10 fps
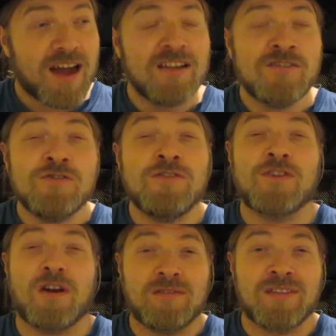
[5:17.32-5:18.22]
And I sort of
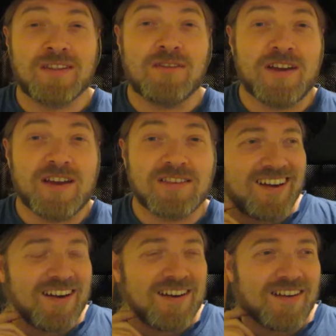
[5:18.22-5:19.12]
don't think there is.
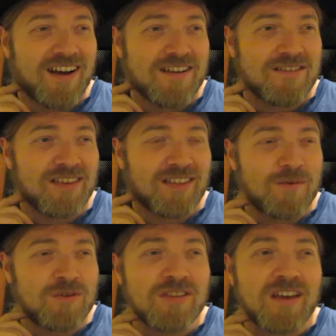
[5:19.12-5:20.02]
I don't think they
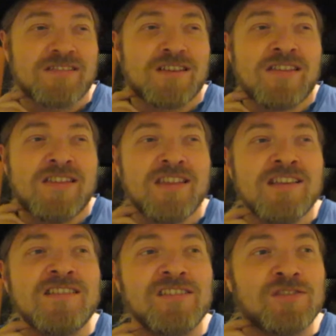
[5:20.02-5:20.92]
would do that. So I think
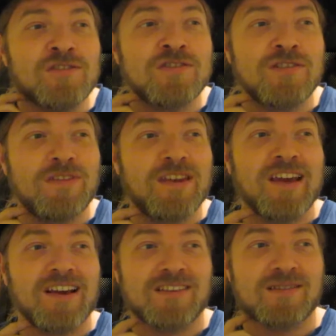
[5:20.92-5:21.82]
this is sort of the
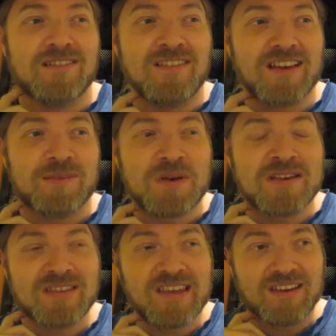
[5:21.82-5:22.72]
next
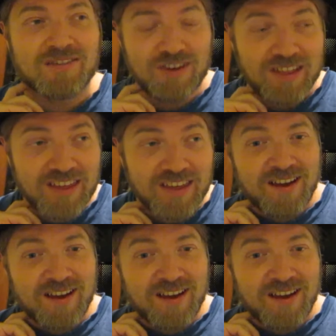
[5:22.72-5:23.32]
best thing, really.